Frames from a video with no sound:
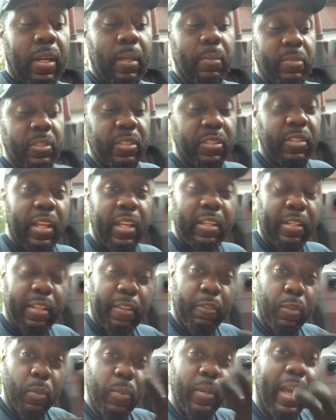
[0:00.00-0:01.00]
just kind of
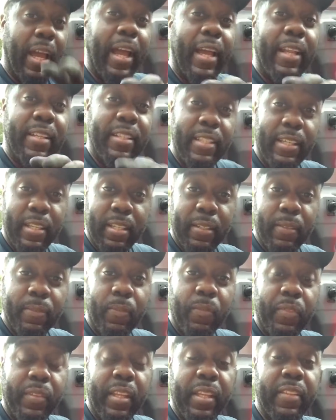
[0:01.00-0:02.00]
give you an idea,
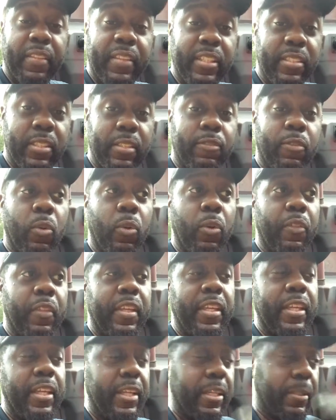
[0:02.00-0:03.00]
and this is for
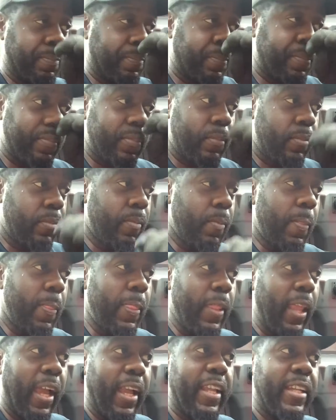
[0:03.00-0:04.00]
the,
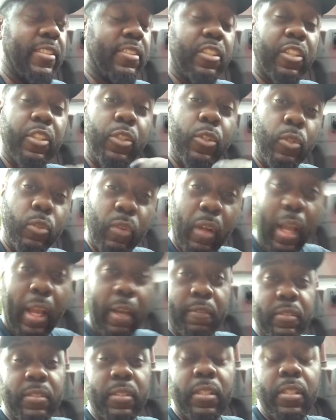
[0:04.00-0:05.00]
I guess, the new
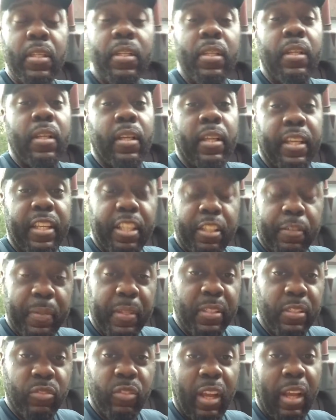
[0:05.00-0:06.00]
drivers,
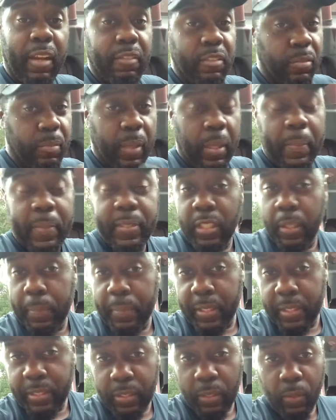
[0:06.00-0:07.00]
inexperienced drivers, maybe
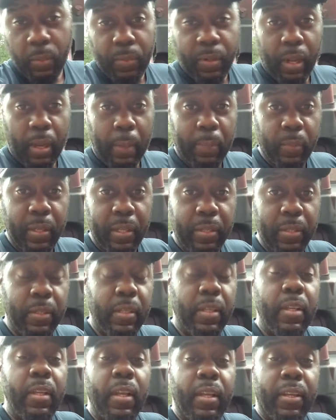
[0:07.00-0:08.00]
jumping into owner-operator
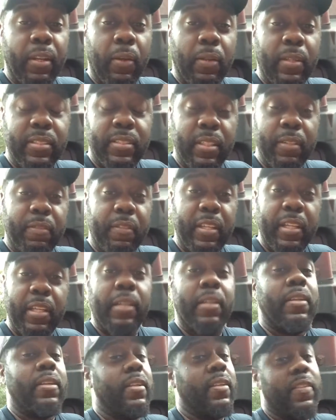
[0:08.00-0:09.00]
and all that stuff
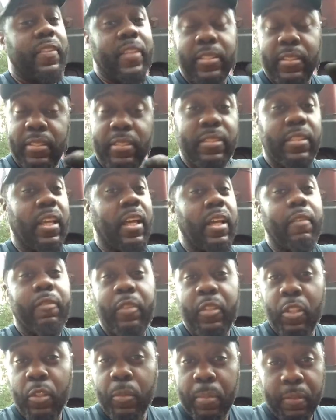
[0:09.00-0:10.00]
there. This is not for
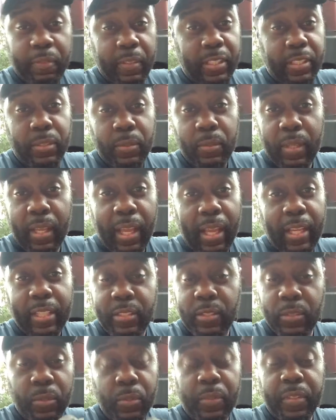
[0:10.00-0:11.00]
you professional guys
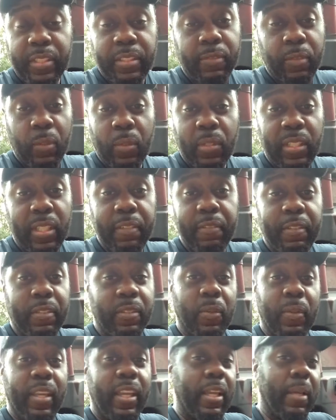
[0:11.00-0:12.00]
who do this for a living,
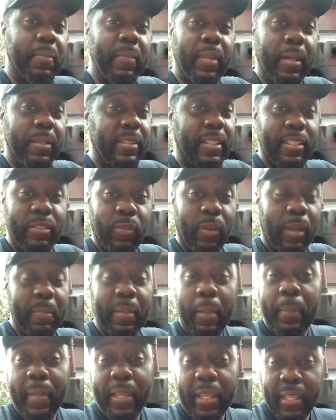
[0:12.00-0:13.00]
okay? That's why I'm
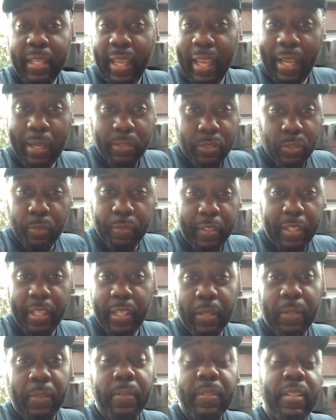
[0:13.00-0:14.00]
not making a how-to
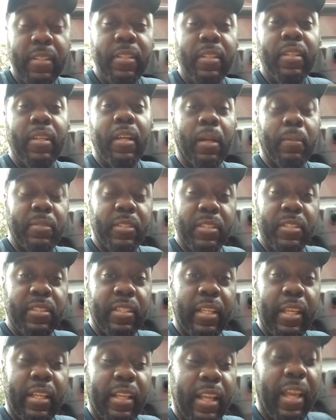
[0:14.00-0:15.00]
video. I'm
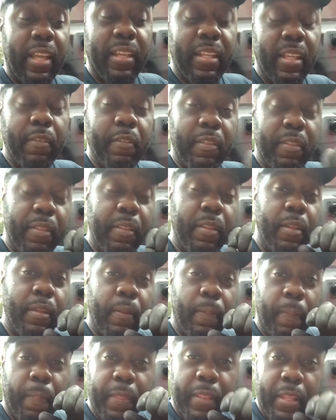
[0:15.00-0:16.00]
just kind of giving
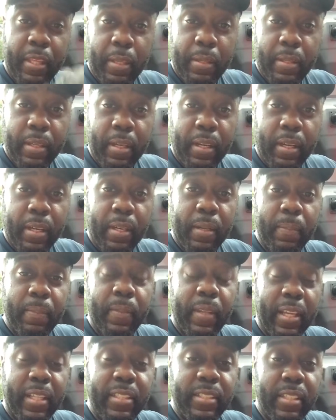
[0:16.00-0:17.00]
the,
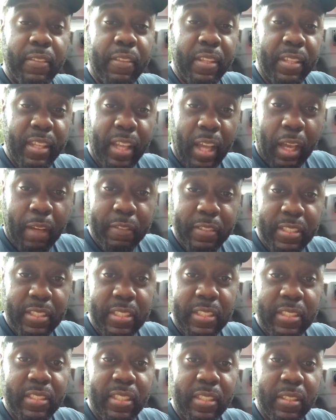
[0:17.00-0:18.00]
like I said, the
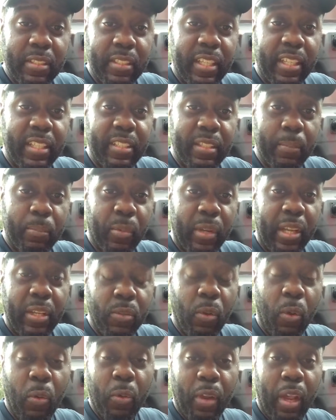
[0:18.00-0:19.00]
novices and the brand
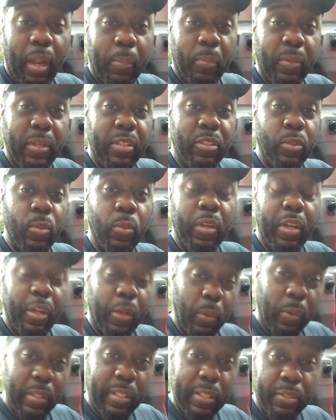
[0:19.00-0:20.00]
new owner-operators who want to
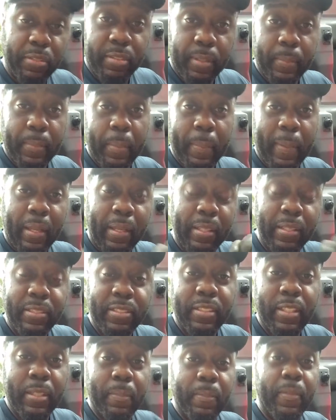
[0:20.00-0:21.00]
know a little something about a little
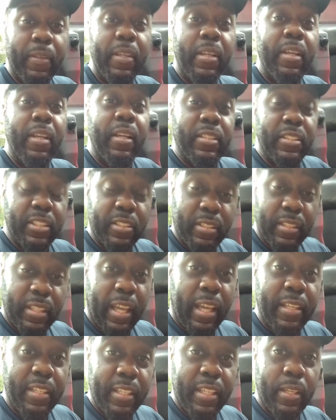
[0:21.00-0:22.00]
something, just an
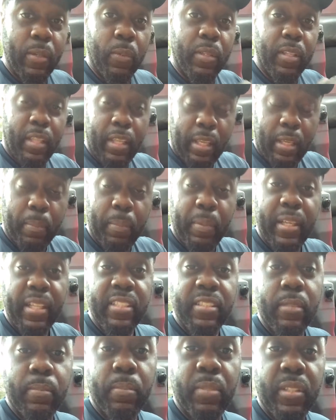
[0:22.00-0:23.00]
idea of what
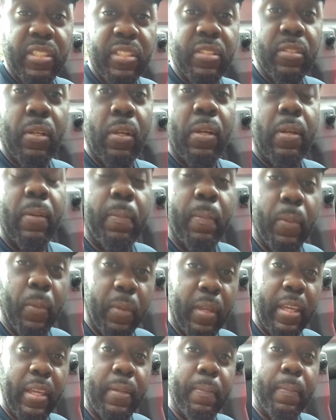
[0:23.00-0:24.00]
kingpins and bushings are,
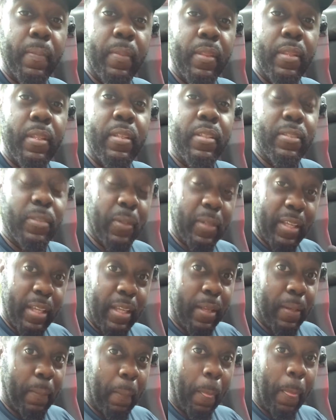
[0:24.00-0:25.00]
okay? So
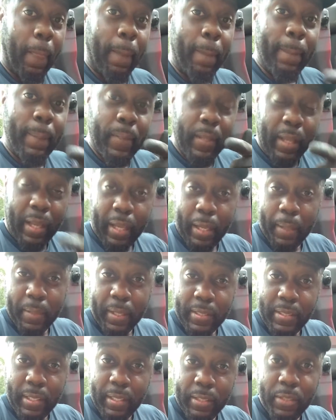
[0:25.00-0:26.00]
again, I am
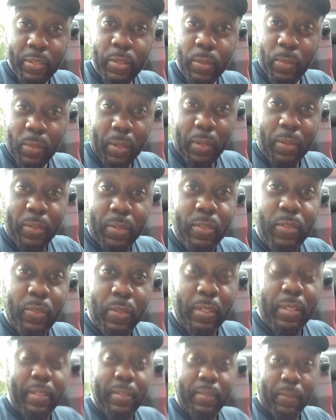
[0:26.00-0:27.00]
not telling you to work on your
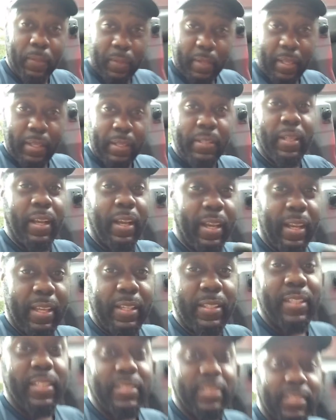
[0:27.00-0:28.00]
truck, okay? All right,
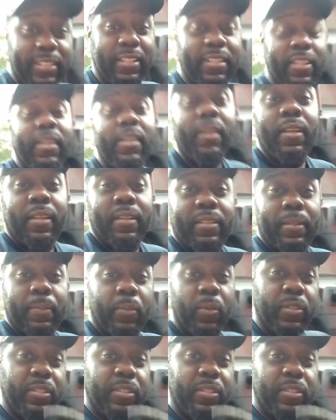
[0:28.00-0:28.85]
that's it. Your boy D